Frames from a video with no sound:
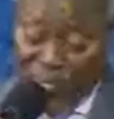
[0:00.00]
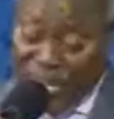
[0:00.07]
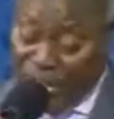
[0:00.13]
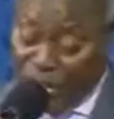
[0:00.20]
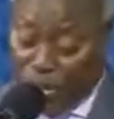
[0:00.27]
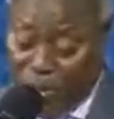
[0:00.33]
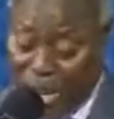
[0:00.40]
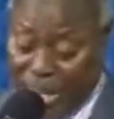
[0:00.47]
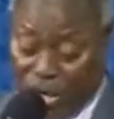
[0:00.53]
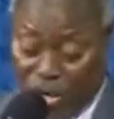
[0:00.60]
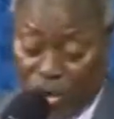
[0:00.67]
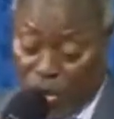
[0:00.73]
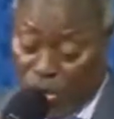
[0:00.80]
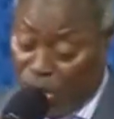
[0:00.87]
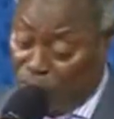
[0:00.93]
finish my
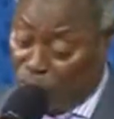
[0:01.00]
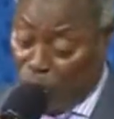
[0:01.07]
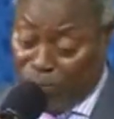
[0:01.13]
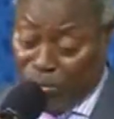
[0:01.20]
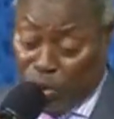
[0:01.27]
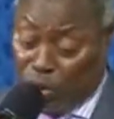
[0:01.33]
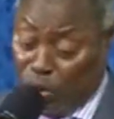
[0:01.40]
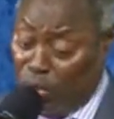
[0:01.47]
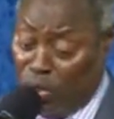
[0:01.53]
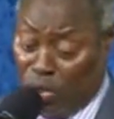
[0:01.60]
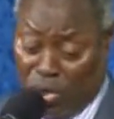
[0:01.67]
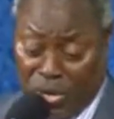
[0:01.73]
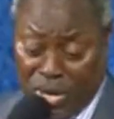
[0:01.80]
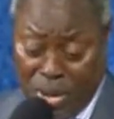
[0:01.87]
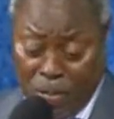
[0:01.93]
course with
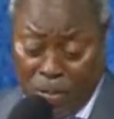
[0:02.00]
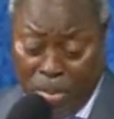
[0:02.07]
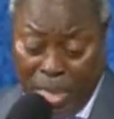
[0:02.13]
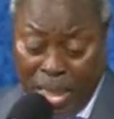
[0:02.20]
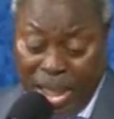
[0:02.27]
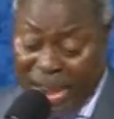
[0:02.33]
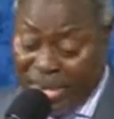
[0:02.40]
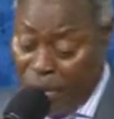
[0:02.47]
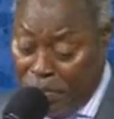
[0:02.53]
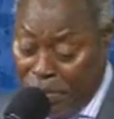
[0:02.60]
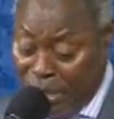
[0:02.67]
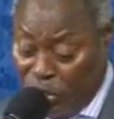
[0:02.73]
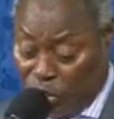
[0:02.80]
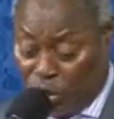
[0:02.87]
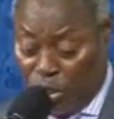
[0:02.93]
joy, and the
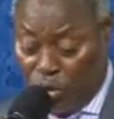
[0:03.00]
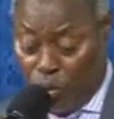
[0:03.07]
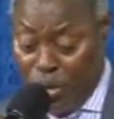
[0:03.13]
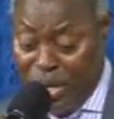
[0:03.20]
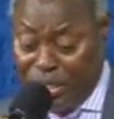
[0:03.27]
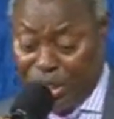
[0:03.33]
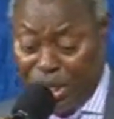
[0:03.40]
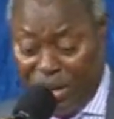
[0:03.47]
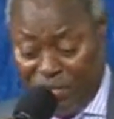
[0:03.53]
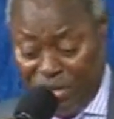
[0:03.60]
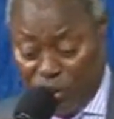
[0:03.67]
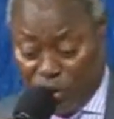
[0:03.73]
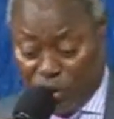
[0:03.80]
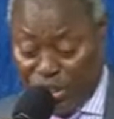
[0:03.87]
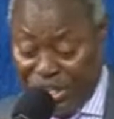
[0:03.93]
ministry which I have
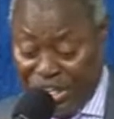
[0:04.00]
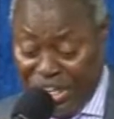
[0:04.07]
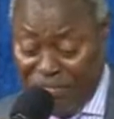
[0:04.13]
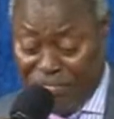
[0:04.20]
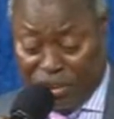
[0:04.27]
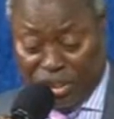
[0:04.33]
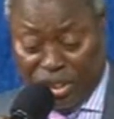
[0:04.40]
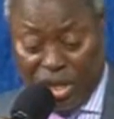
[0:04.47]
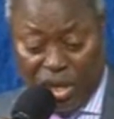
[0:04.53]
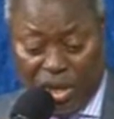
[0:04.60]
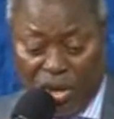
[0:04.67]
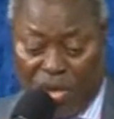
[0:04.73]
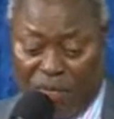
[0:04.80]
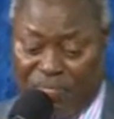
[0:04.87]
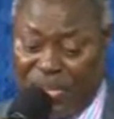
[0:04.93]
received
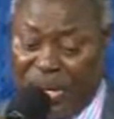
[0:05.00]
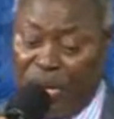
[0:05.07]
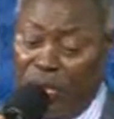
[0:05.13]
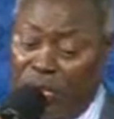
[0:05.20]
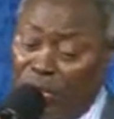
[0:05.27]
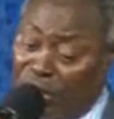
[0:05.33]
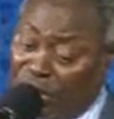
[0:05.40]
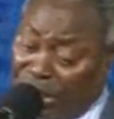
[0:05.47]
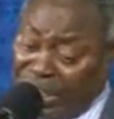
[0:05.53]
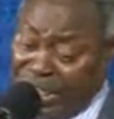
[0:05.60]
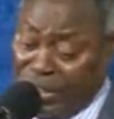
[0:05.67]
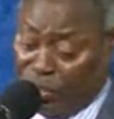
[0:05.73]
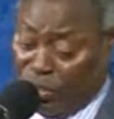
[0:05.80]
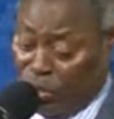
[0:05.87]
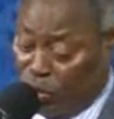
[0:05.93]
of the Lord
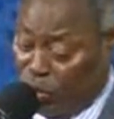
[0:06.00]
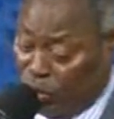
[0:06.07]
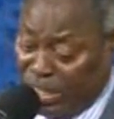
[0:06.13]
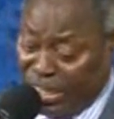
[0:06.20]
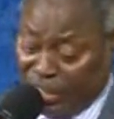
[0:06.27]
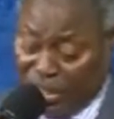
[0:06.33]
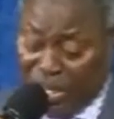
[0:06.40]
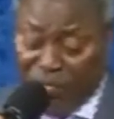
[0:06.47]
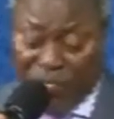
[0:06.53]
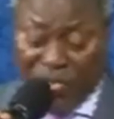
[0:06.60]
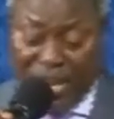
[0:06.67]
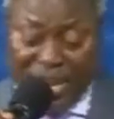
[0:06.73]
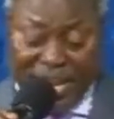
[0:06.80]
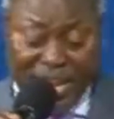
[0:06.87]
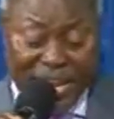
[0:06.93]
Jesus to
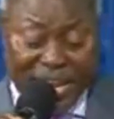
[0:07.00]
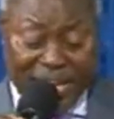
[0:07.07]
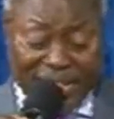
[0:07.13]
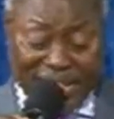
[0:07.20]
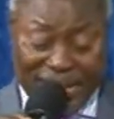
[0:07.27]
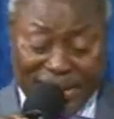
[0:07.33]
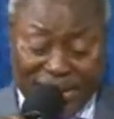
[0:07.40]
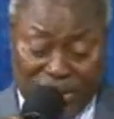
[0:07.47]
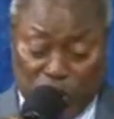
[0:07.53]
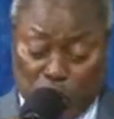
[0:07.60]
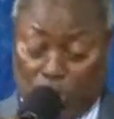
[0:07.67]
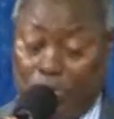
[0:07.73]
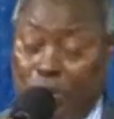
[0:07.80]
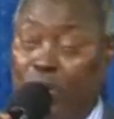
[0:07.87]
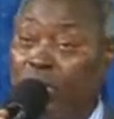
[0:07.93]
testify the
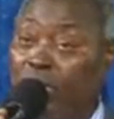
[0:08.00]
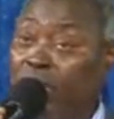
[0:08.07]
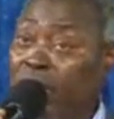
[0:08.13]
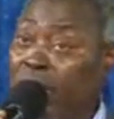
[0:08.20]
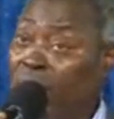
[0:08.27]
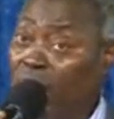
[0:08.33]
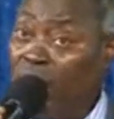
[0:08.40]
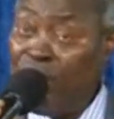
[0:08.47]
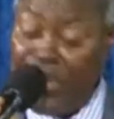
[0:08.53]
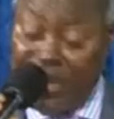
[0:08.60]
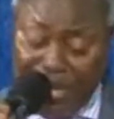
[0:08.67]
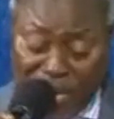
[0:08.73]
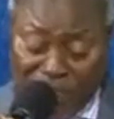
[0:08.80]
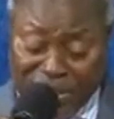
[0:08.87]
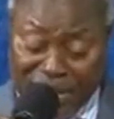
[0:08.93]
gospel
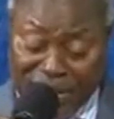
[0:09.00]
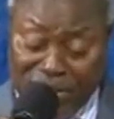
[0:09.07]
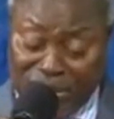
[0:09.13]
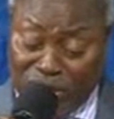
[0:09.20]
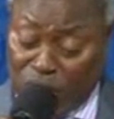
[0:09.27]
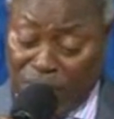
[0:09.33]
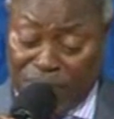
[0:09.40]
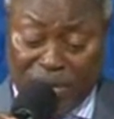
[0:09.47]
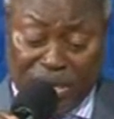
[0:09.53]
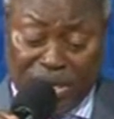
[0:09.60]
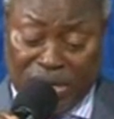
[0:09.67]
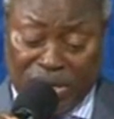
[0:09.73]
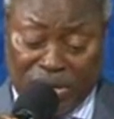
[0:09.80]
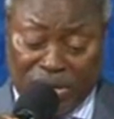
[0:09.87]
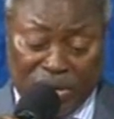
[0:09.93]
of the grace of
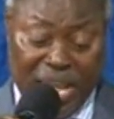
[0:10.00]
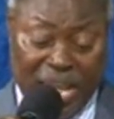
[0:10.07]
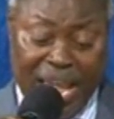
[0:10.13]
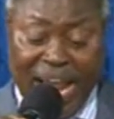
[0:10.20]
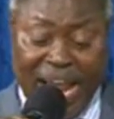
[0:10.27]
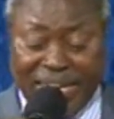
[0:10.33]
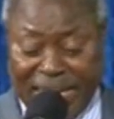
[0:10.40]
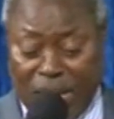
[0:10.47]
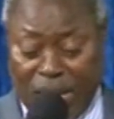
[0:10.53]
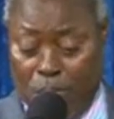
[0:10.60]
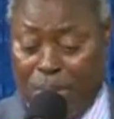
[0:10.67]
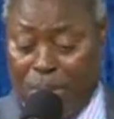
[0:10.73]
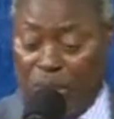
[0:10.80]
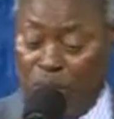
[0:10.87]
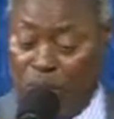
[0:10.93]
God. And now
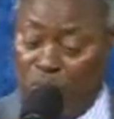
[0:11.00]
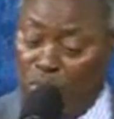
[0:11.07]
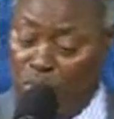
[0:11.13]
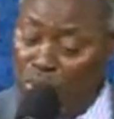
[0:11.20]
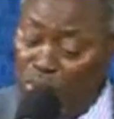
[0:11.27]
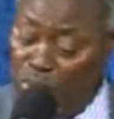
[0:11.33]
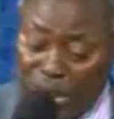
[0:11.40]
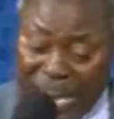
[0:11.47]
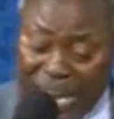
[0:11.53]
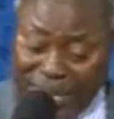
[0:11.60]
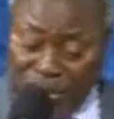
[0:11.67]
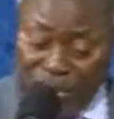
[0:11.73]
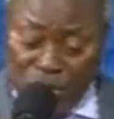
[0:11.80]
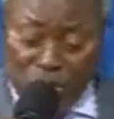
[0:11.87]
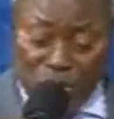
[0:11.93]
behold, I
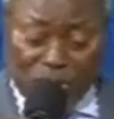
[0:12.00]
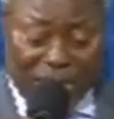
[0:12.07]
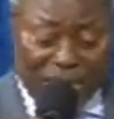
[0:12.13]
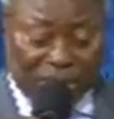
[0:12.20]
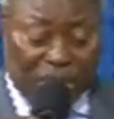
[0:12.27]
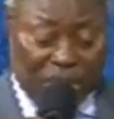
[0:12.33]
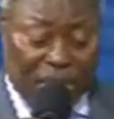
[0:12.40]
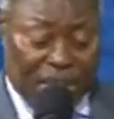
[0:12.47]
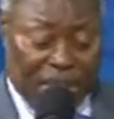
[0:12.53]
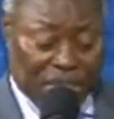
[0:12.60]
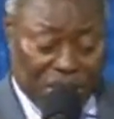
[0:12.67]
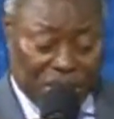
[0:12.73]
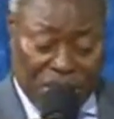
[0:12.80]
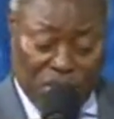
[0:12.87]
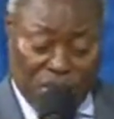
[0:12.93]
know that
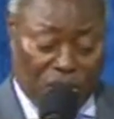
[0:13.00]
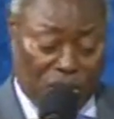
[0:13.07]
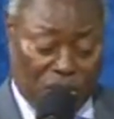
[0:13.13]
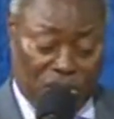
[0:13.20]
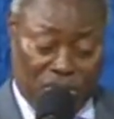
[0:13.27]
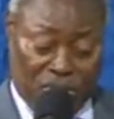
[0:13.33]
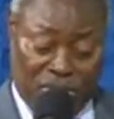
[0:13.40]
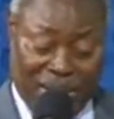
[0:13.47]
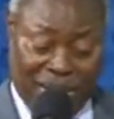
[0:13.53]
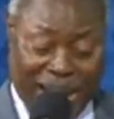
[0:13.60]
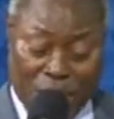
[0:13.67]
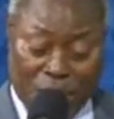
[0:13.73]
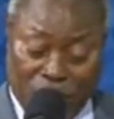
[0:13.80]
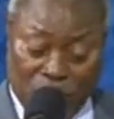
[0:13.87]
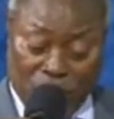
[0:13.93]
ye all
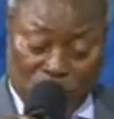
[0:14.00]
among